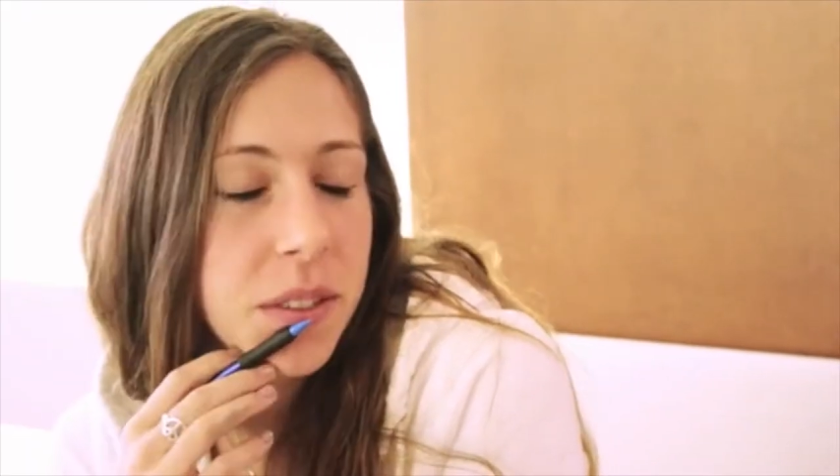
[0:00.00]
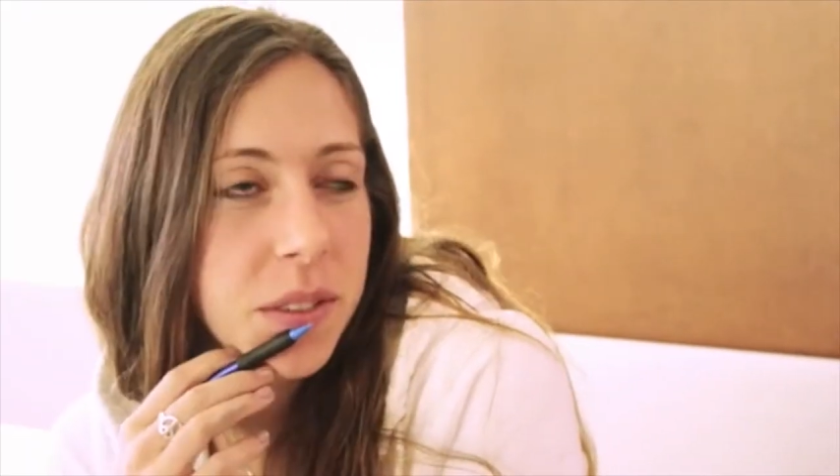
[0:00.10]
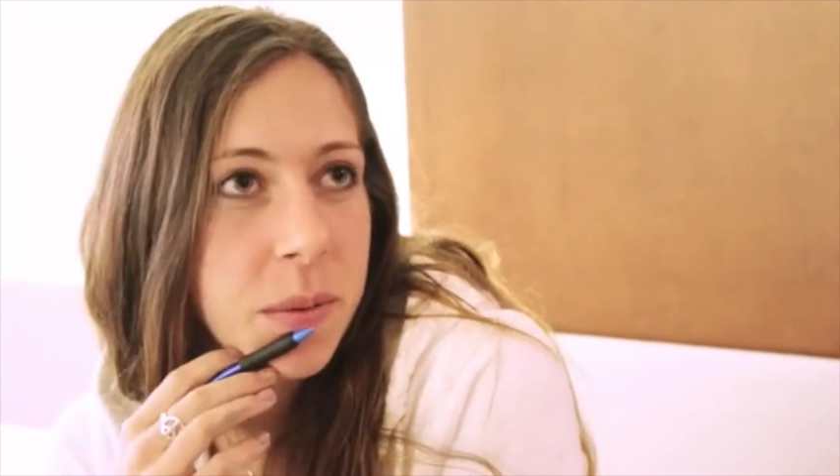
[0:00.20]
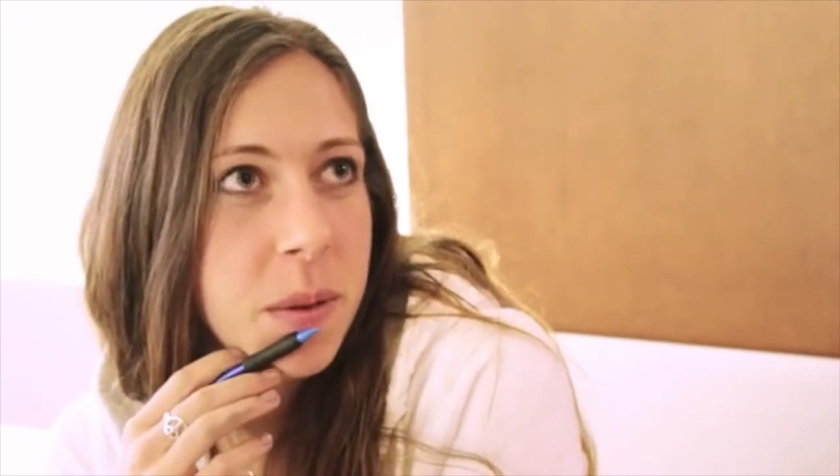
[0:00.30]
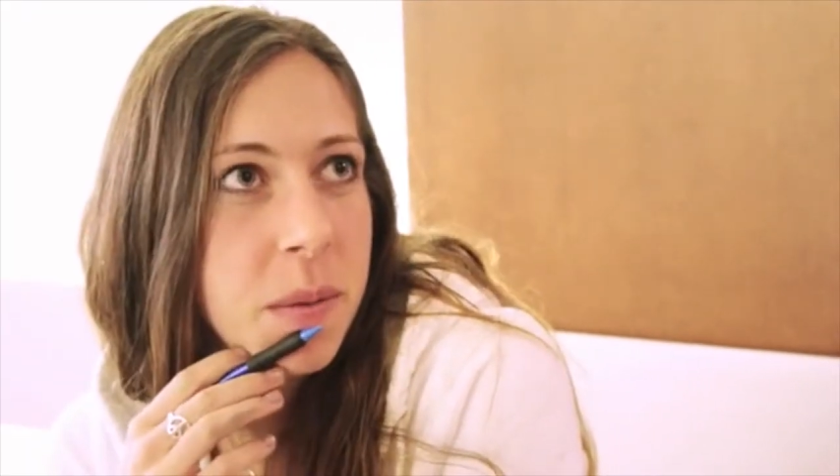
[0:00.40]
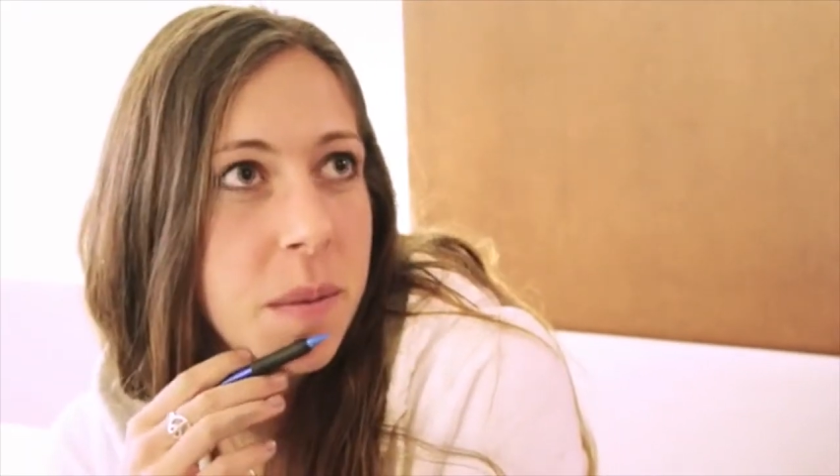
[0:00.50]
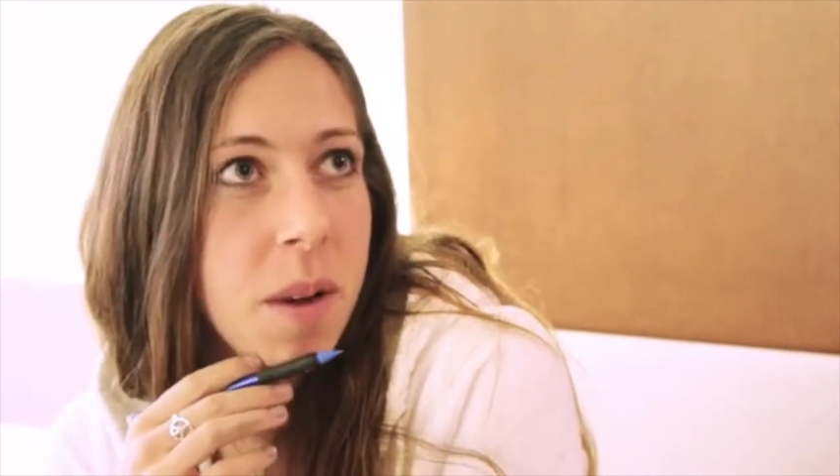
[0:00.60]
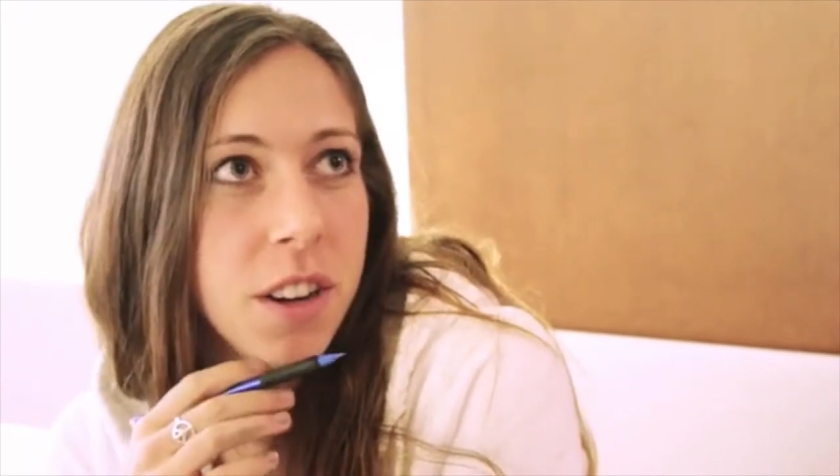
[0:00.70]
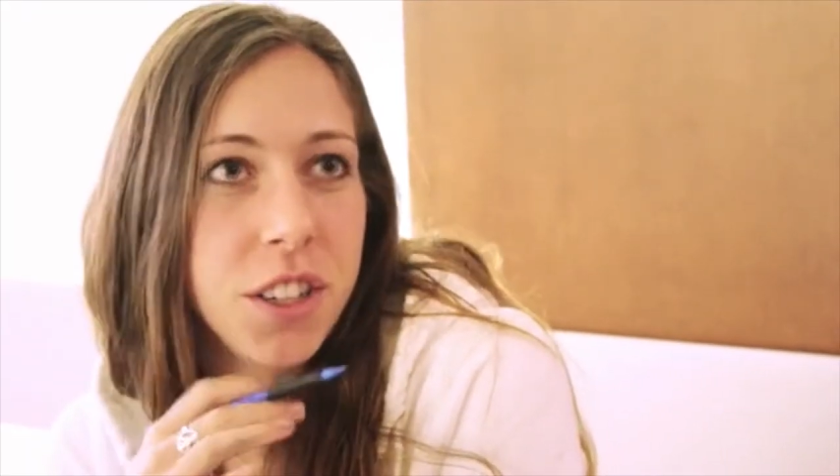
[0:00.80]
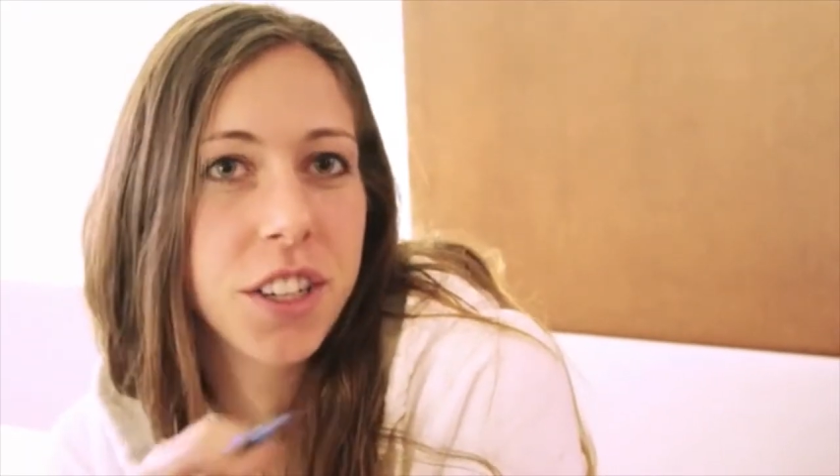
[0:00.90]
but I'm not sure
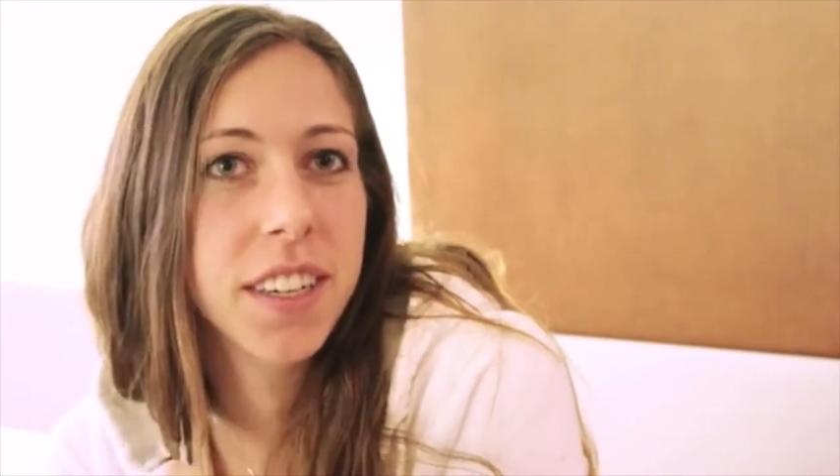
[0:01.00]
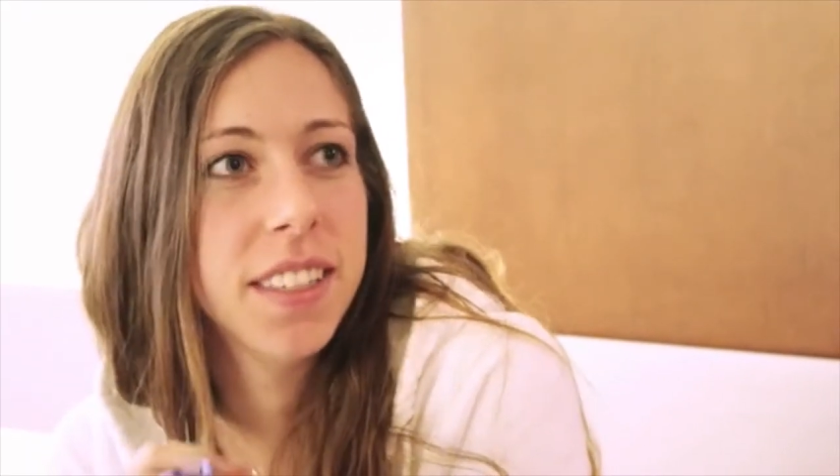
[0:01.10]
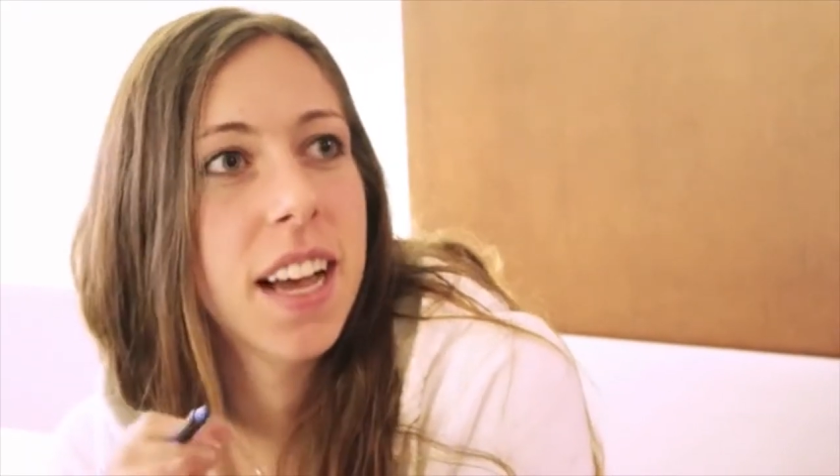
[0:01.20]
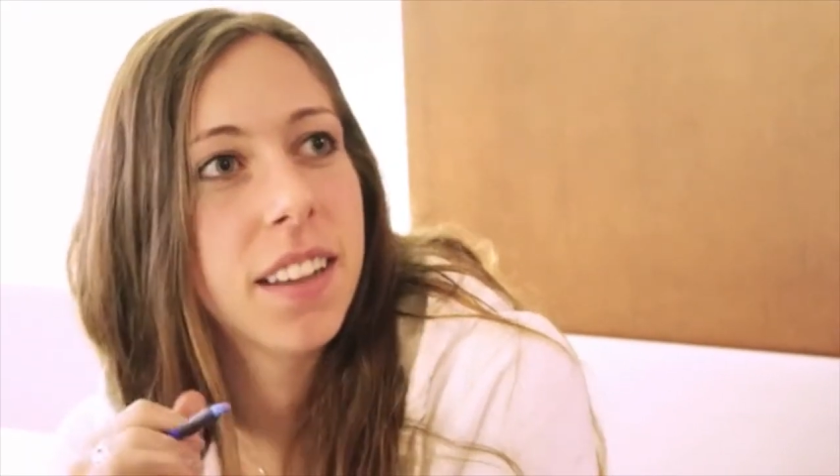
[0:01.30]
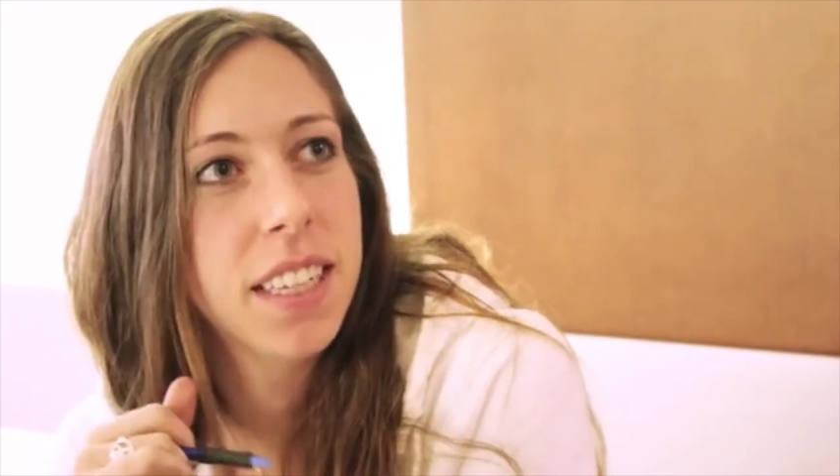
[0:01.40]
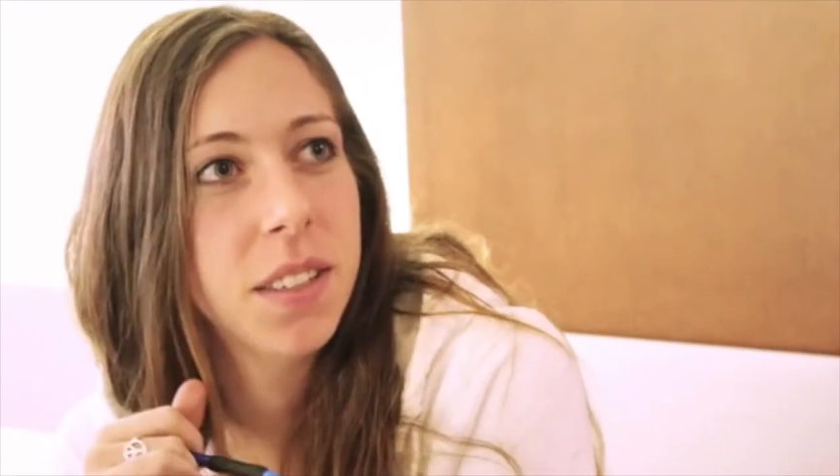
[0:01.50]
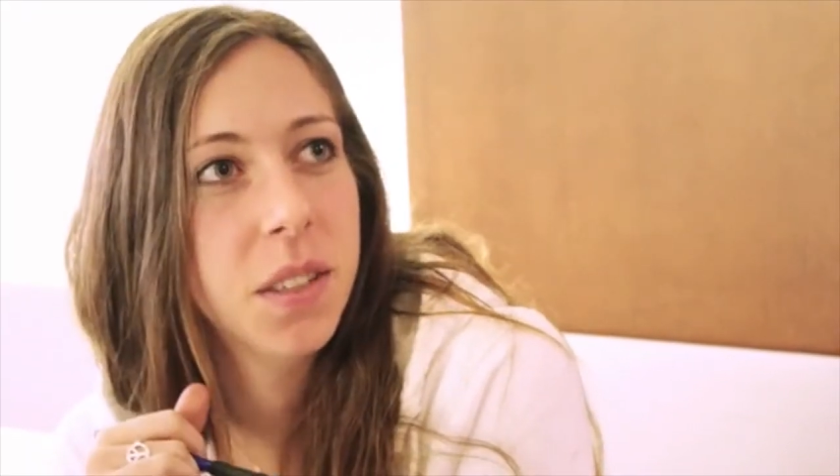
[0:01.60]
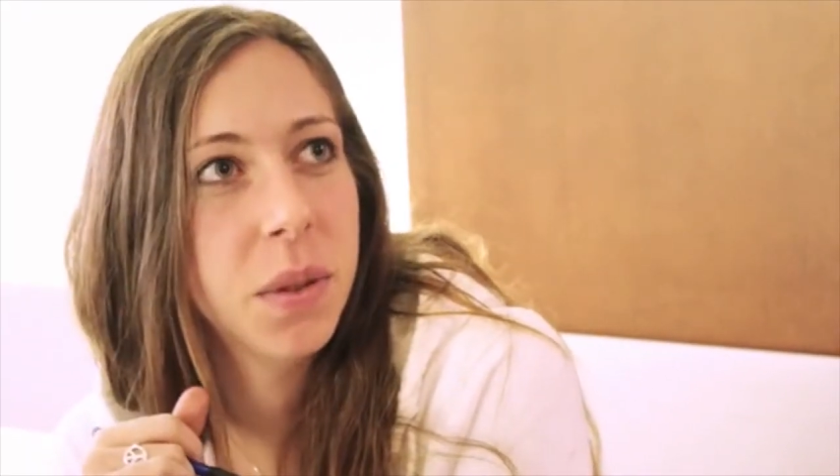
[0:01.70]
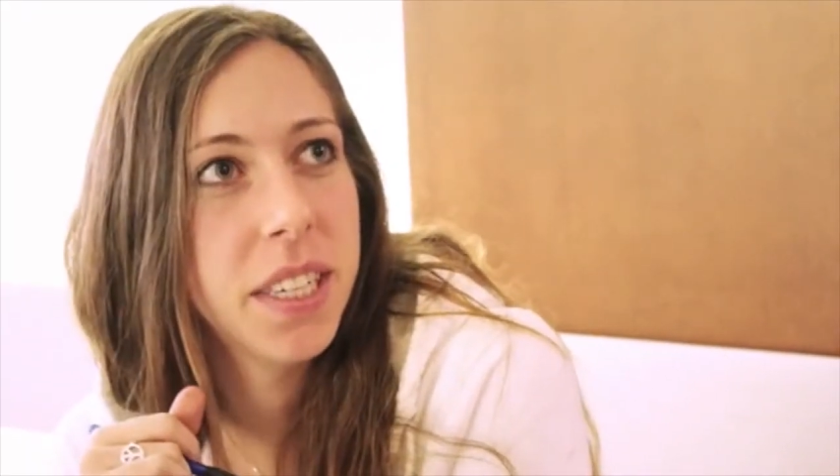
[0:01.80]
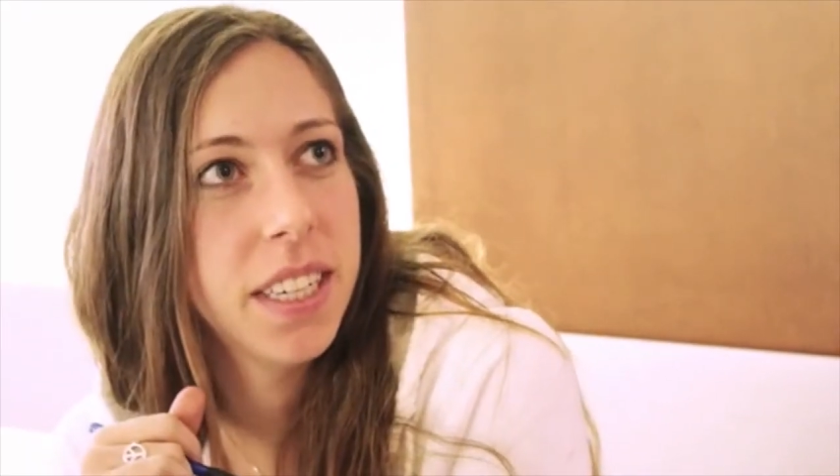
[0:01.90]
exactly as to what it
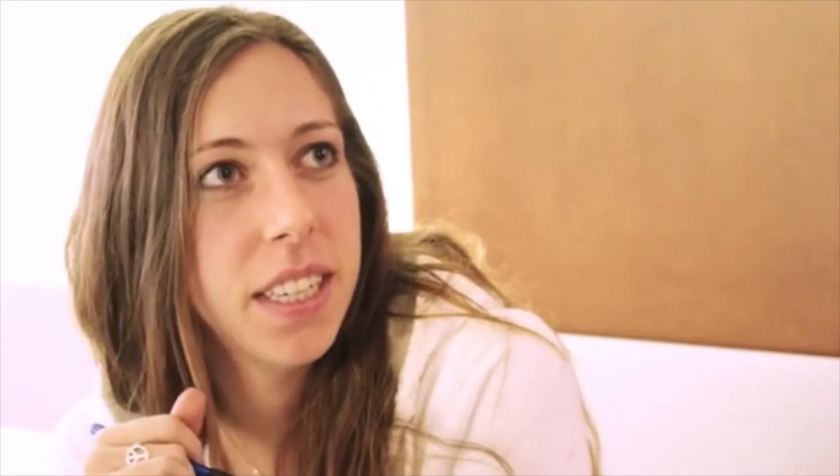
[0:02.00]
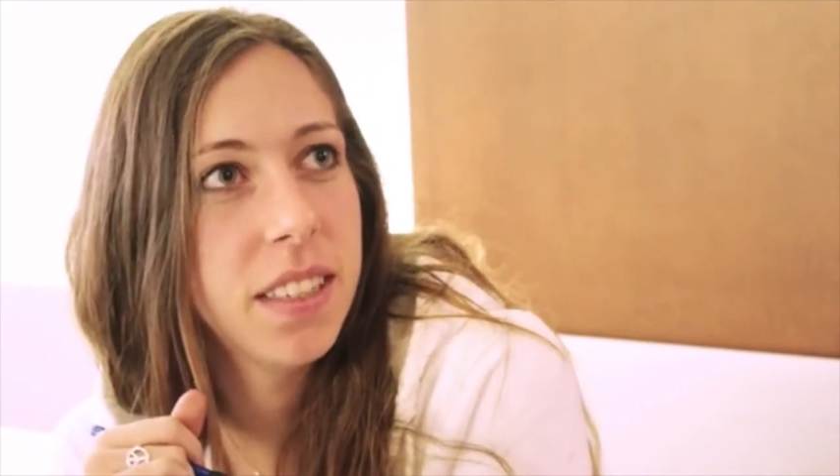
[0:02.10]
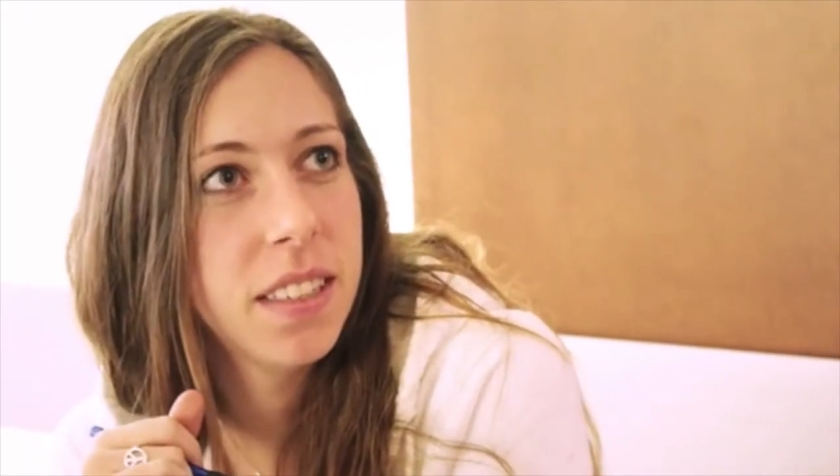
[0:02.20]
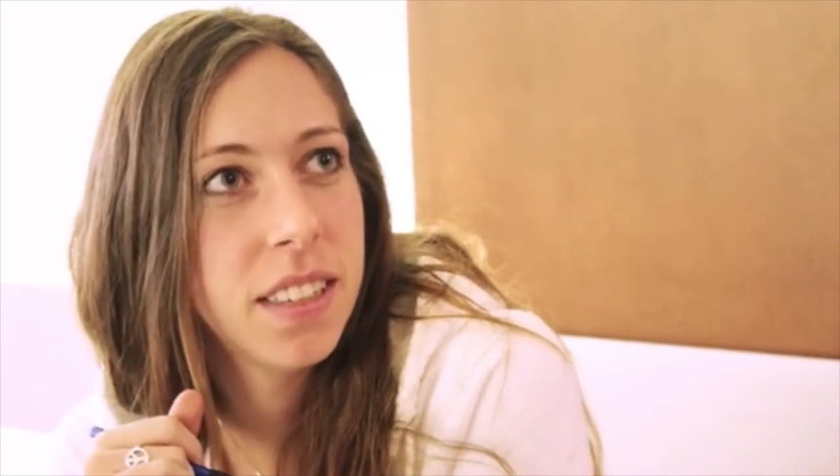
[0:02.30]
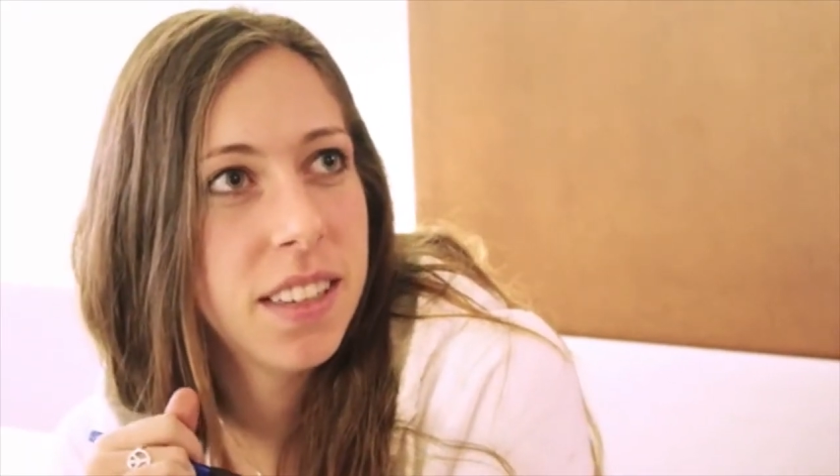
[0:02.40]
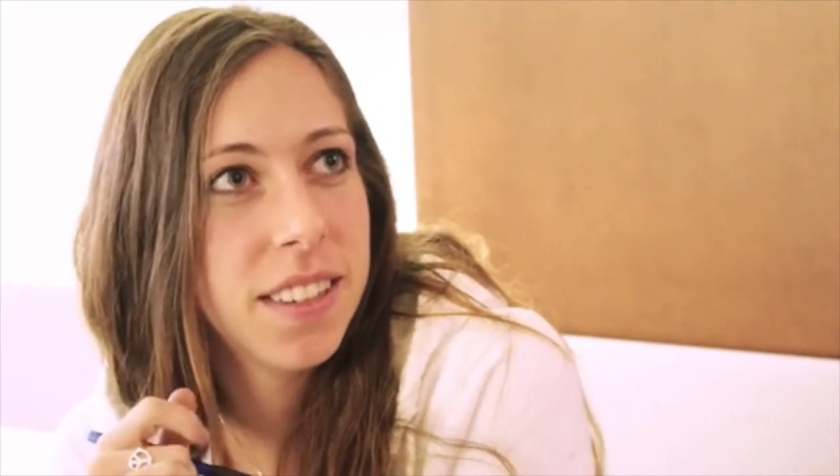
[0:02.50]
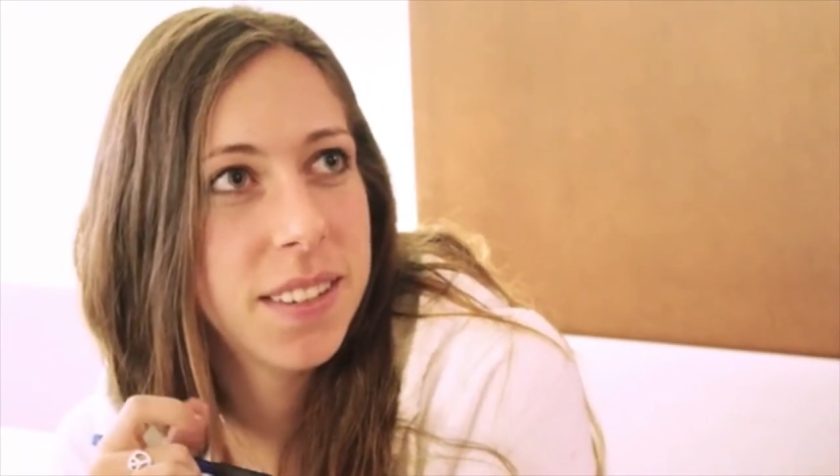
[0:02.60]
is. So.